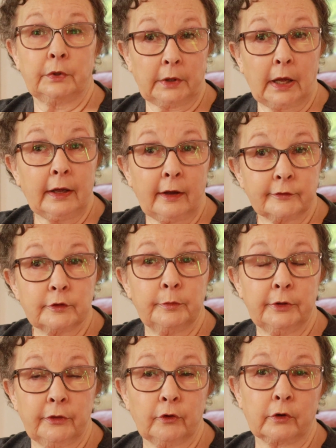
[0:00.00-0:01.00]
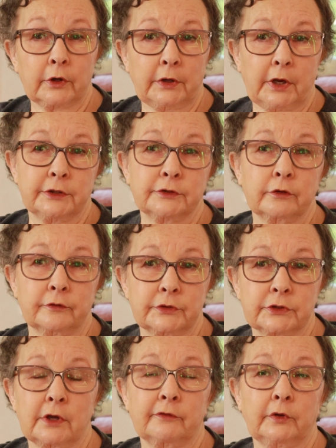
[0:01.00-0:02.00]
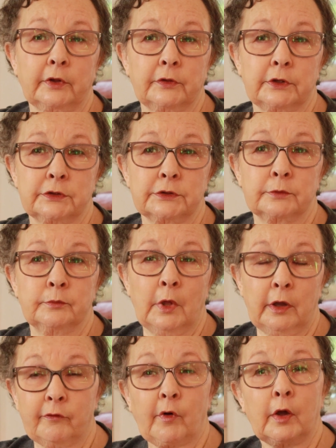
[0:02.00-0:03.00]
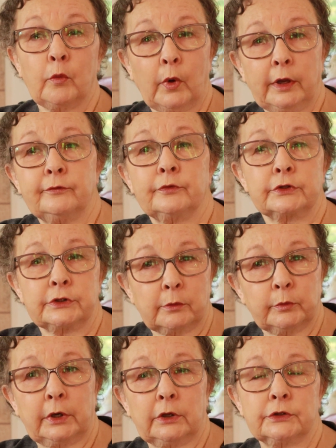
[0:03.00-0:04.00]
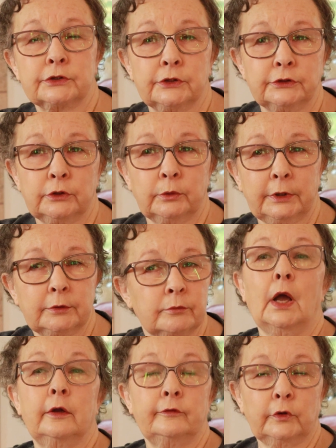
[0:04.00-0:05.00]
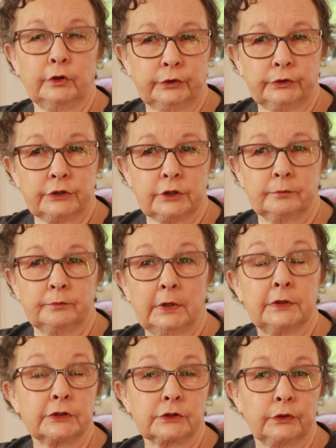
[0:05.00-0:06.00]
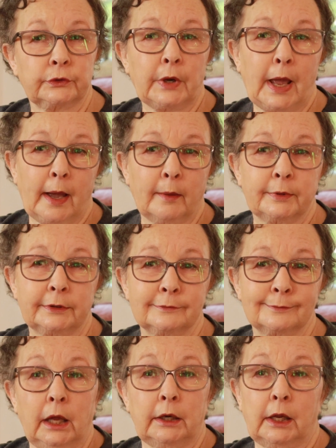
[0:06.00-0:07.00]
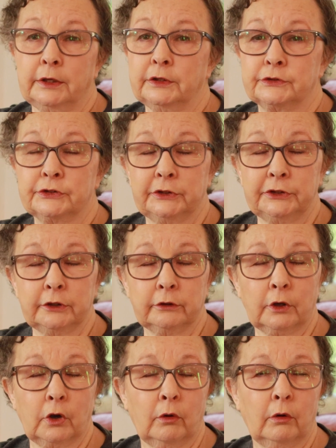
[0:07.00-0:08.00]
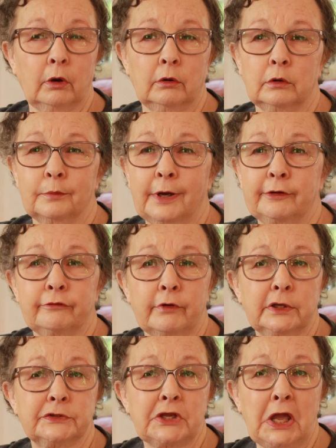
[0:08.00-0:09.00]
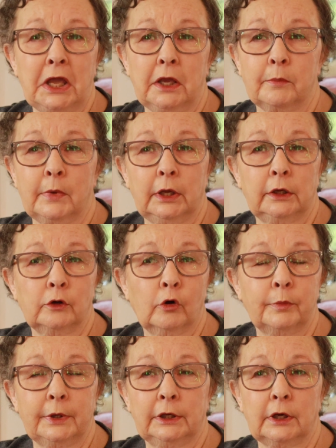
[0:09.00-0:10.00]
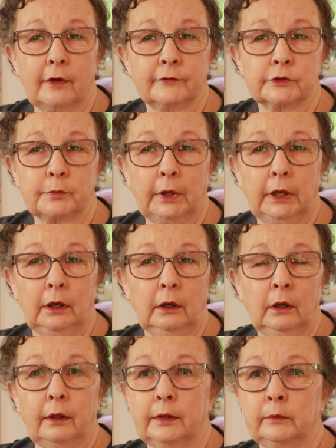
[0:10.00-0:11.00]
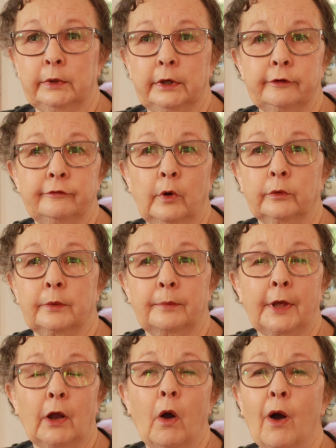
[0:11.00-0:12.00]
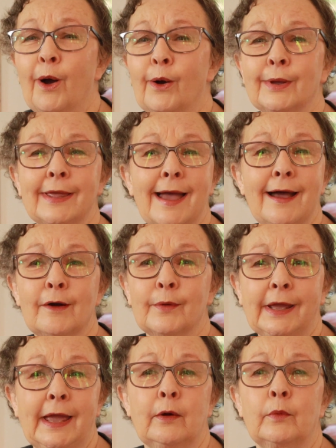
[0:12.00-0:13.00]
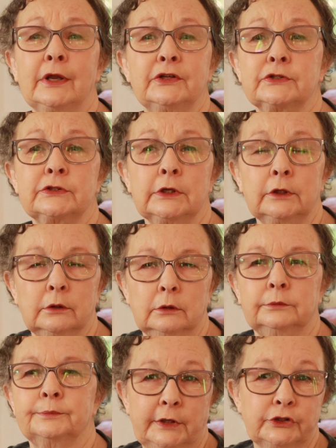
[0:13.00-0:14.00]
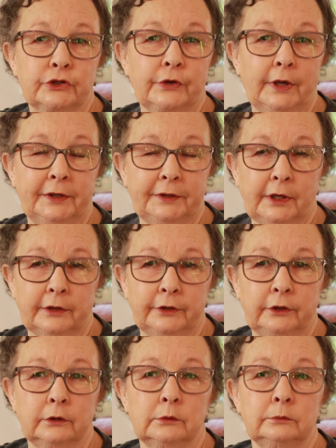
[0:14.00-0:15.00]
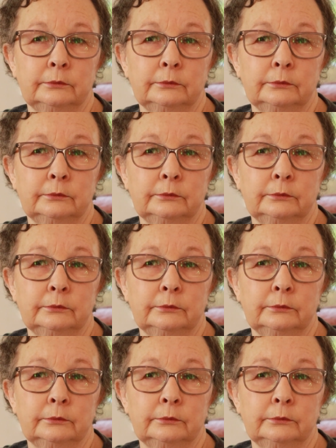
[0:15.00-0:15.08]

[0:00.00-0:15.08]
that I have to be the organizer of stuff like this. If I wait for someone else to do it, I've learned it isn't going to happen. And I can sit here and go, oh, my friends hate me, nobody loves me. And then when I phone them, they go, oh yeah, we can't wait to see you. Get your head out of your